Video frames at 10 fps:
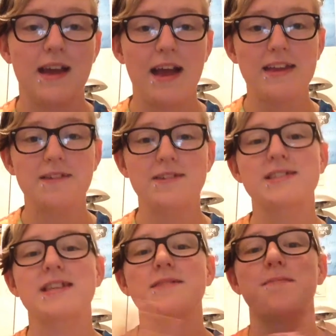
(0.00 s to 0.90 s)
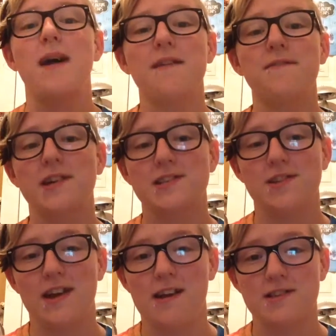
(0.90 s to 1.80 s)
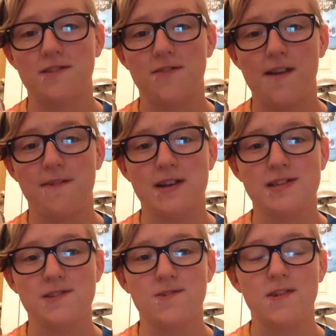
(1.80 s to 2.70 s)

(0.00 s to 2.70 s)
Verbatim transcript: Anyways, that's my advice on how to survive high school,